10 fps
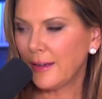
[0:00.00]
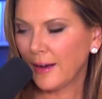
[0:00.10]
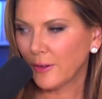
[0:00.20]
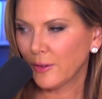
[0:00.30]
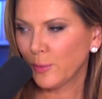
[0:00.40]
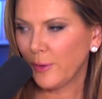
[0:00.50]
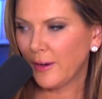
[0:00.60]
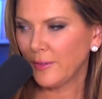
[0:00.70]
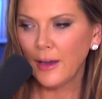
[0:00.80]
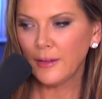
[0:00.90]
Taylor
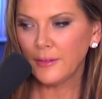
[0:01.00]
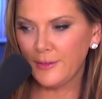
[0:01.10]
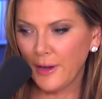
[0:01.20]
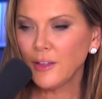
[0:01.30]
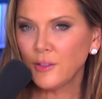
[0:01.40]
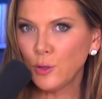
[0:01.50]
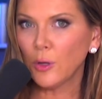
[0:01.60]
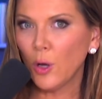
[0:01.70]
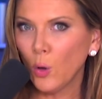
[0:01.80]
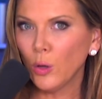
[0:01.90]
Swift does do
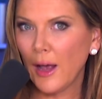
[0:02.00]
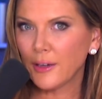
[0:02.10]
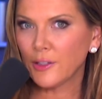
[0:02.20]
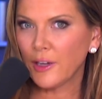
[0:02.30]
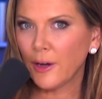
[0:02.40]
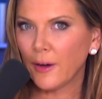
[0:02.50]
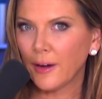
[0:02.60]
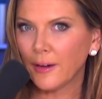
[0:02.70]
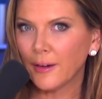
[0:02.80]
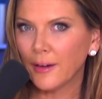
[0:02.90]
a whole lot of sharing.